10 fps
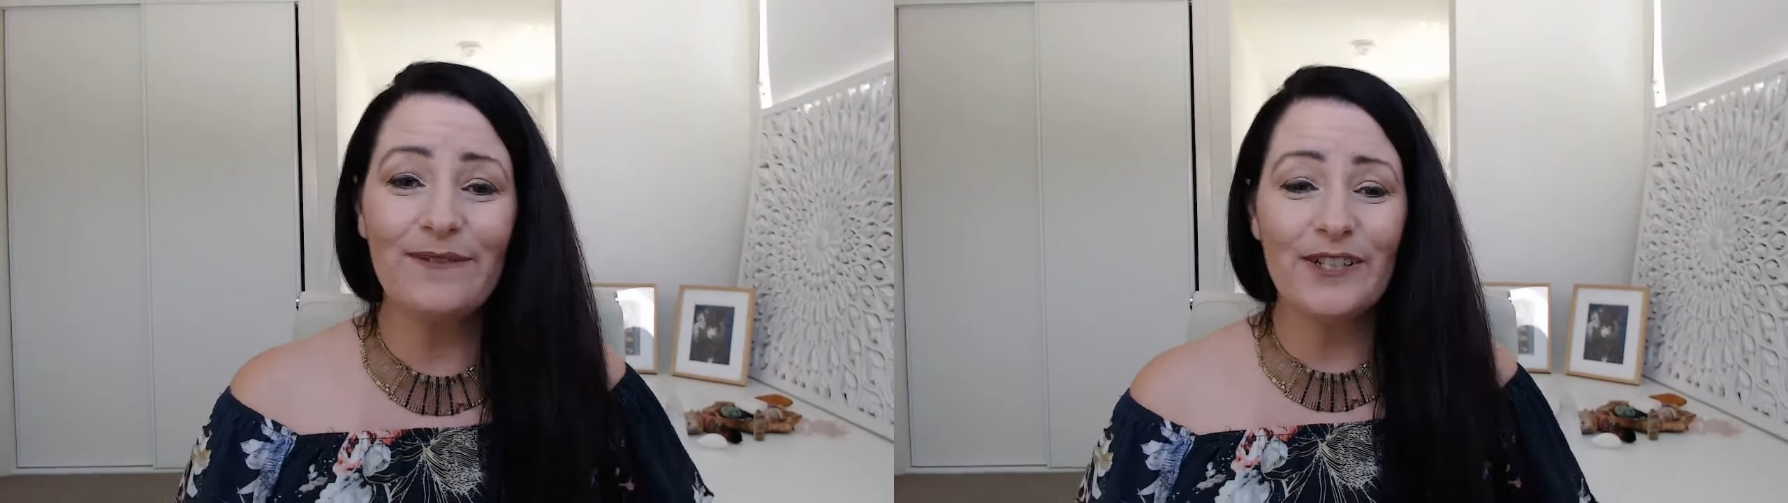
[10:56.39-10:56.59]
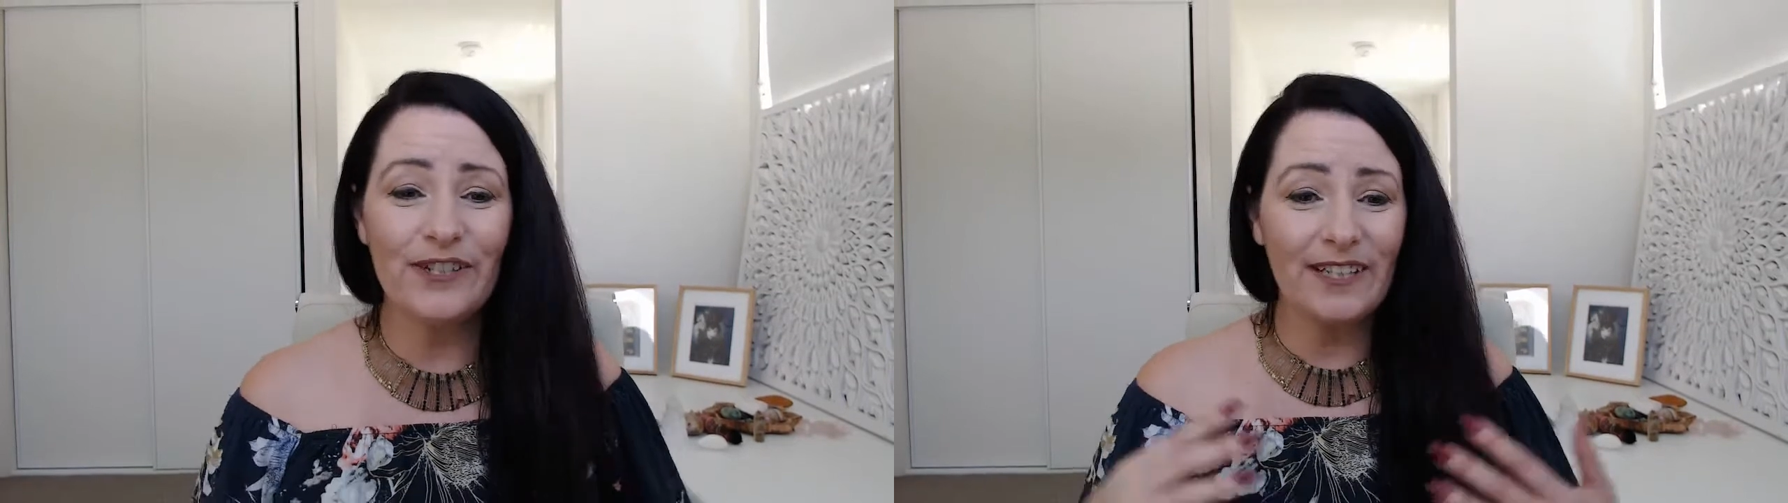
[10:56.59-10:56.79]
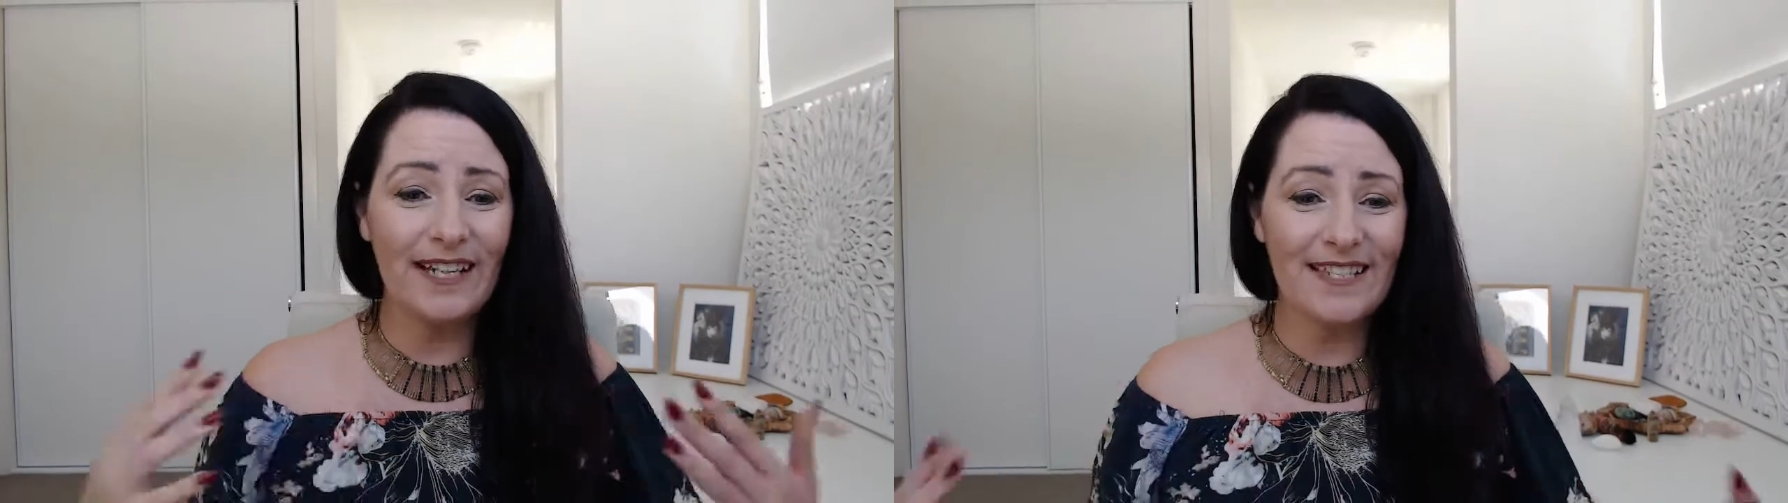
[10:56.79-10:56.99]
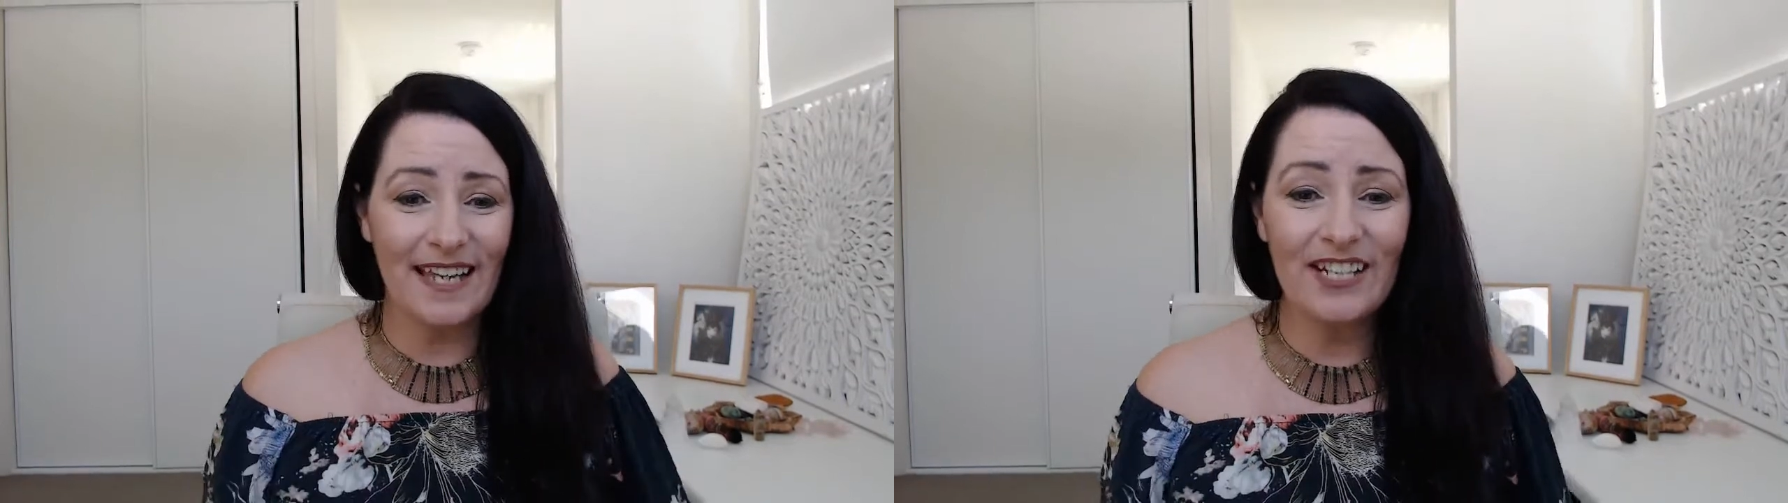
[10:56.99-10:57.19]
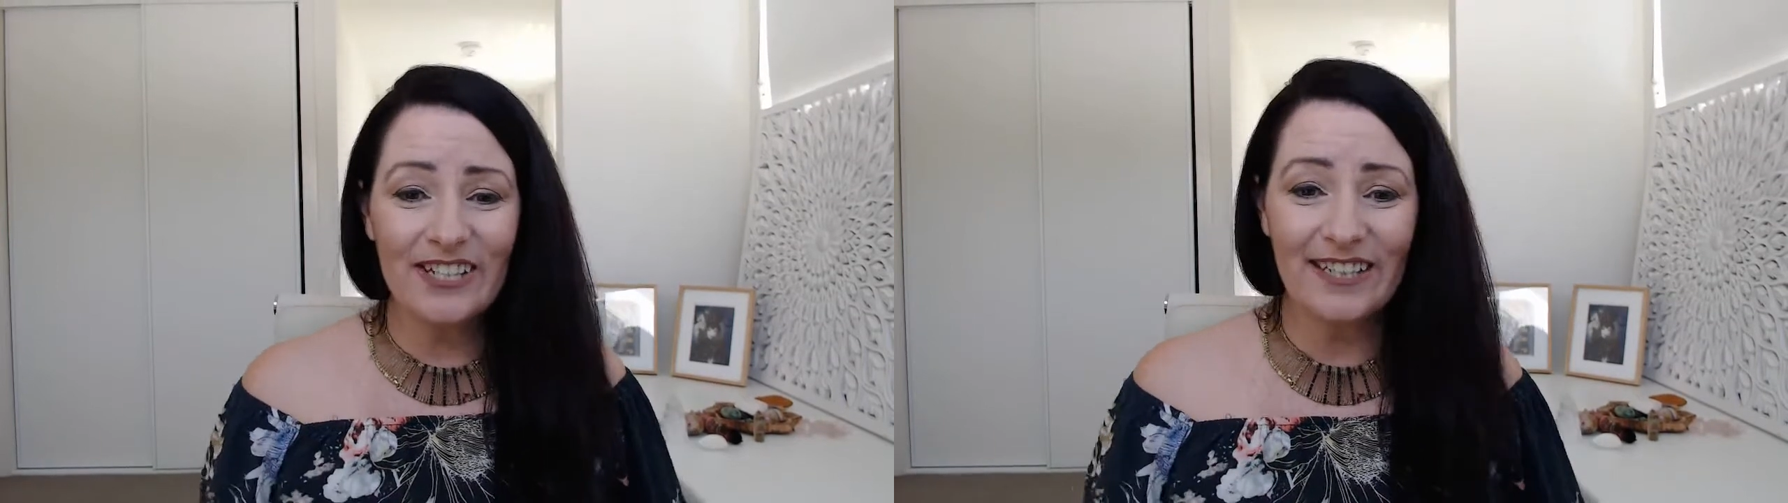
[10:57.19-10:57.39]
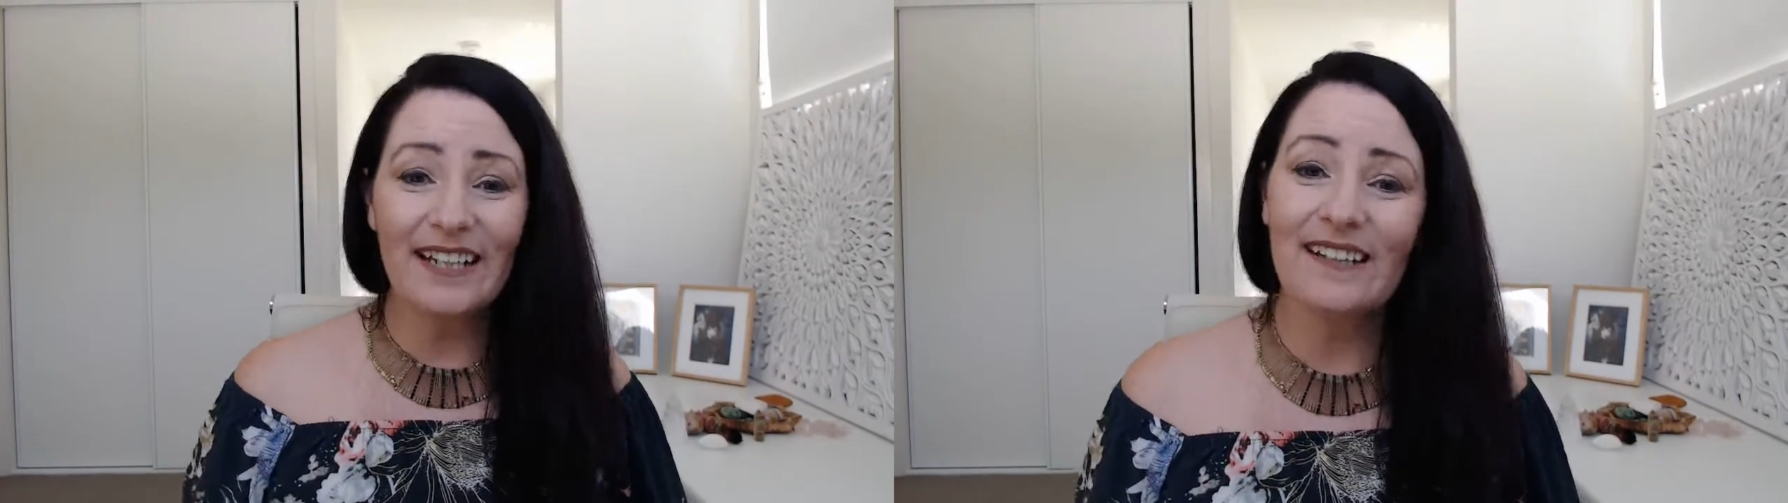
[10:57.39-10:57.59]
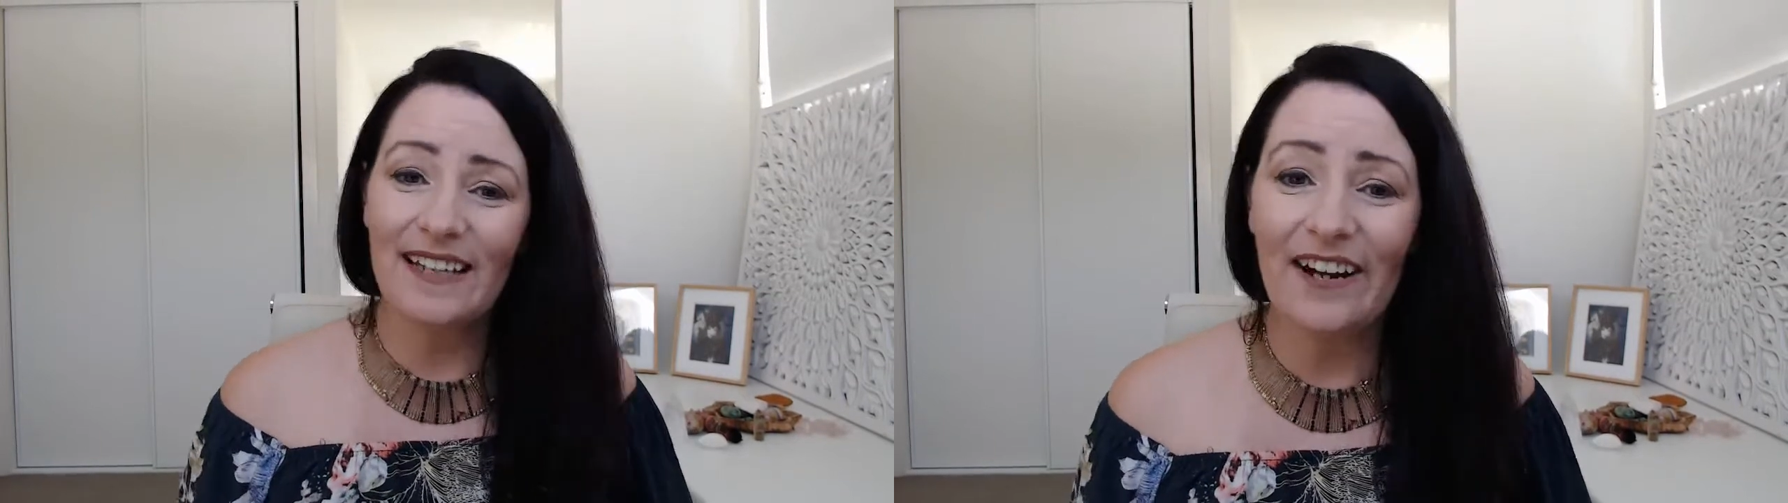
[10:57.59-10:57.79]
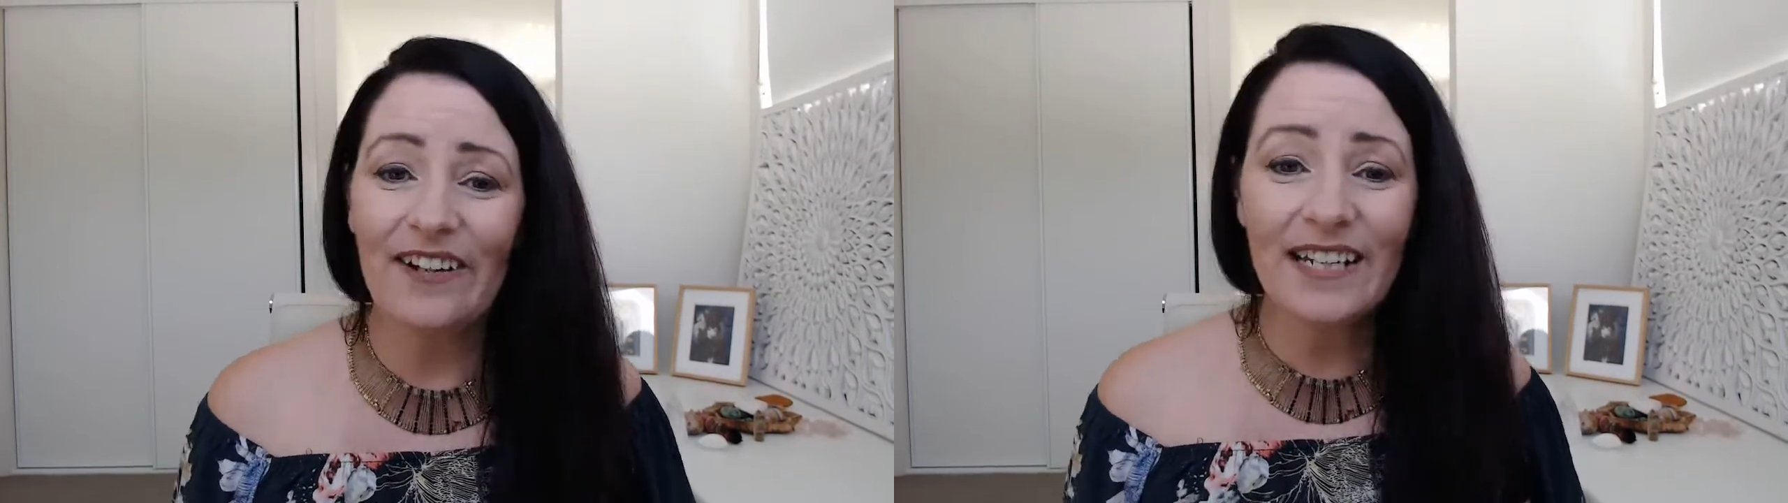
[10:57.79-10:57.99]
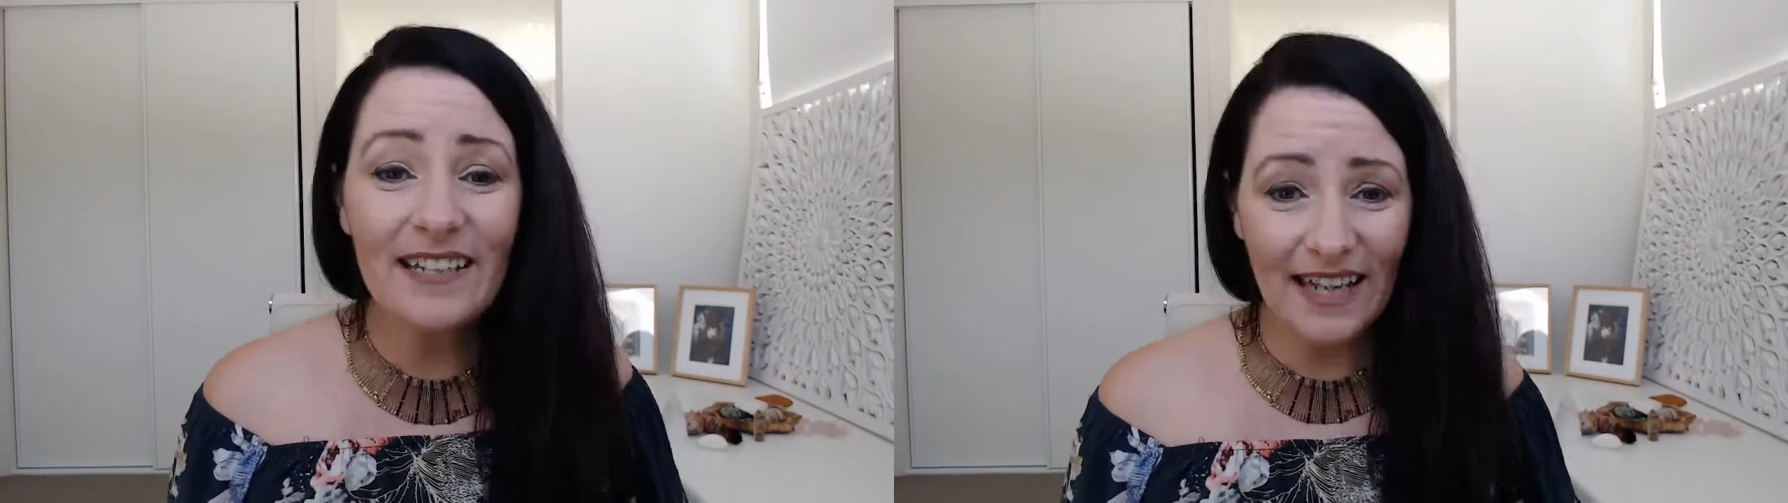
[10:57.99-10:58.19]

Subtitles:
visualization and clarity